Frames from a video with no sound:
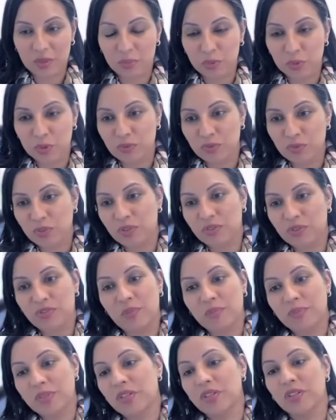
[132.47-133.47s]
approval
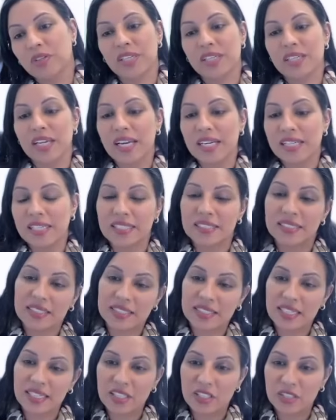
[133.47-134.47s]
from the early 90s is
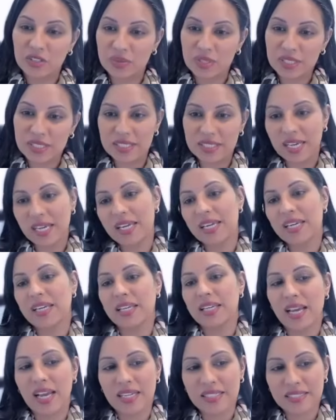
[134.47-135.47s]
that you could take
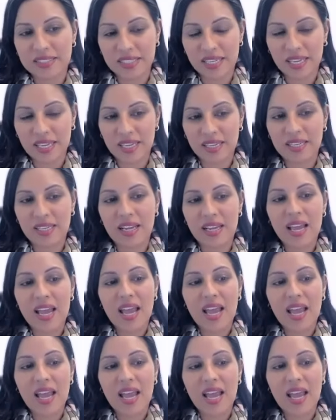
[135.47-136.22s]
an asset